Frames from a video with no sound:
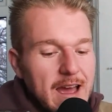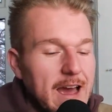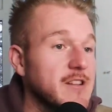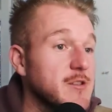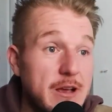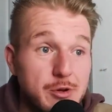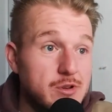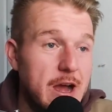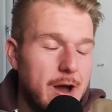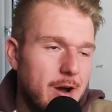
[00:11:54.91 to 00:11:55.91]
And special
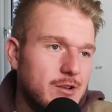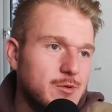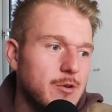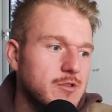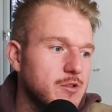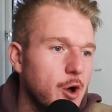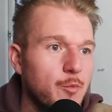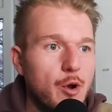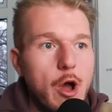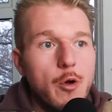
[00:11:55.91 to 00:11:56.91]
shout out as well to
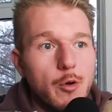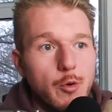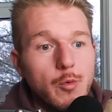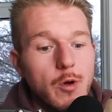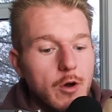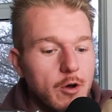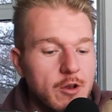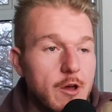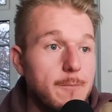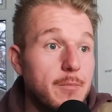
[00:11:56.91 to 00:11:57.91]
Dom Rowe, who
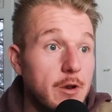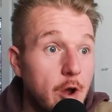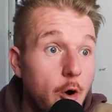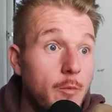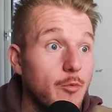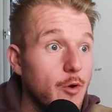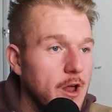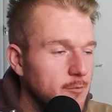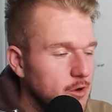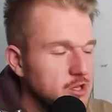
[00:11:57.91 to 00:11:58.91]
on the penultimate
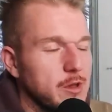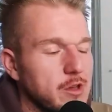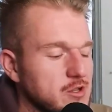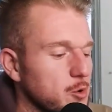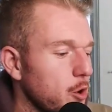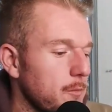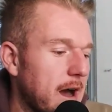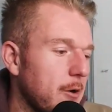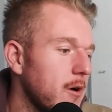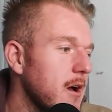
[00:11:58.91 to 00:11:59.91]
run, which we can talk
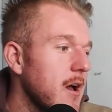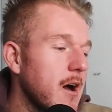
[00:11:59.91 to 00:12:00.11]
about,